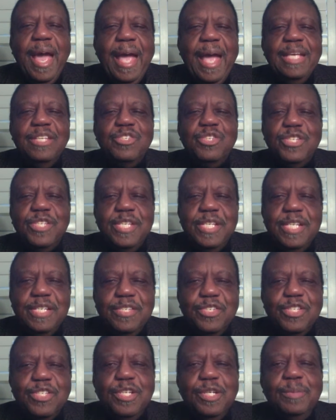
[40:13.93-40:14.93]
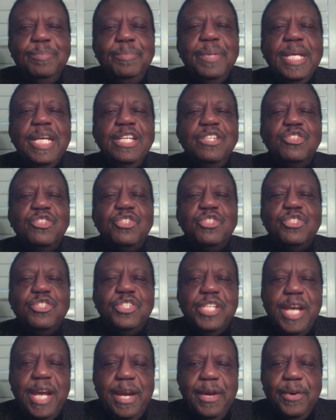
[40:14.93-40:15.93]
a system is
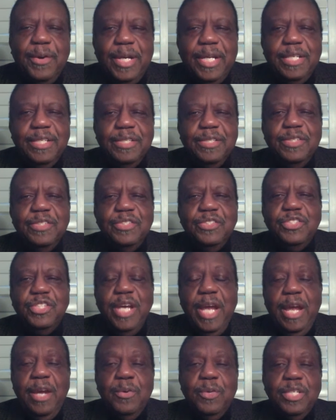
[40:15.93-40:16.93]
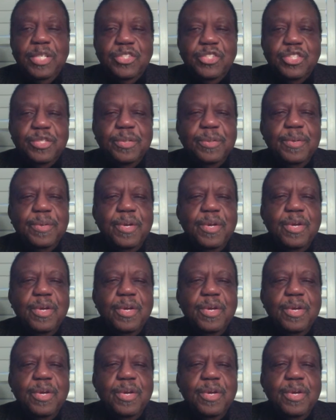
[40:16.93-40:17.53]
cherished, cherished,